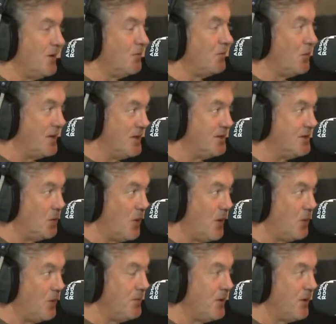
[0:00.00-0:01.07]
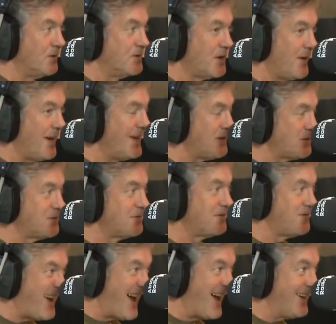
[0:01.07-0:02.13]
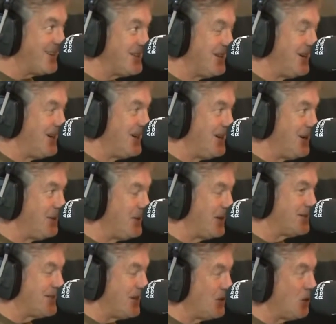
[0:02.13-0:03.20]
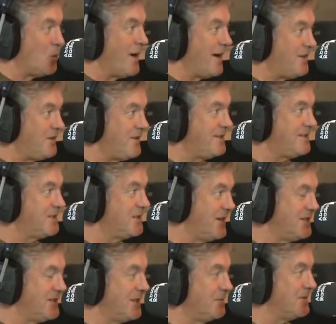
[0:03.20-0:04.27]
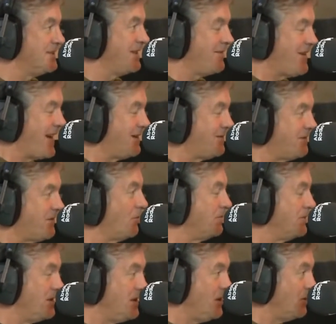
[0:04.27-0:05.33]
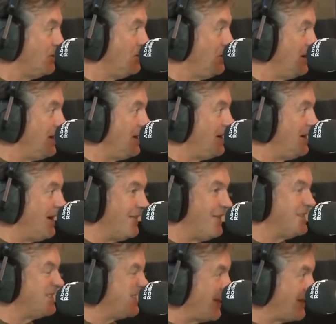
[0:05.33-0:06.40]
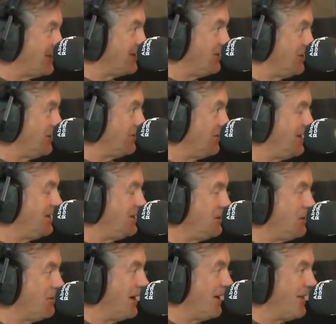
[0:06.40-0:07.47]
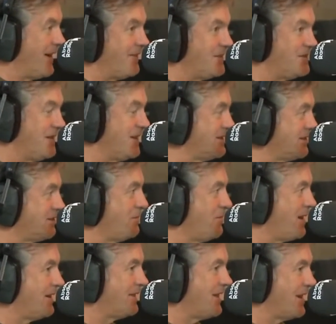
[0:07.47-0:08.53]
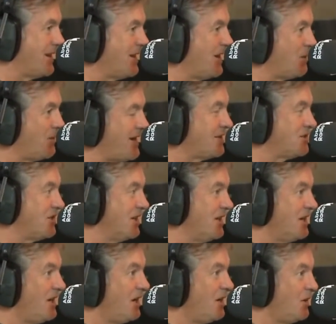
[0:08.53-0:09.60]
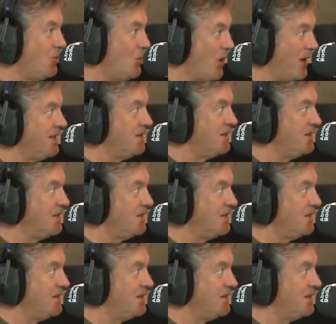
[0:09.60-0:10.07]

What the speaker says: one, which is the one we bought. So, in actual fact, because they all wear the registration numbers they've had from new, and there's nothing you can really do about that, the chances of buying that car were actually 1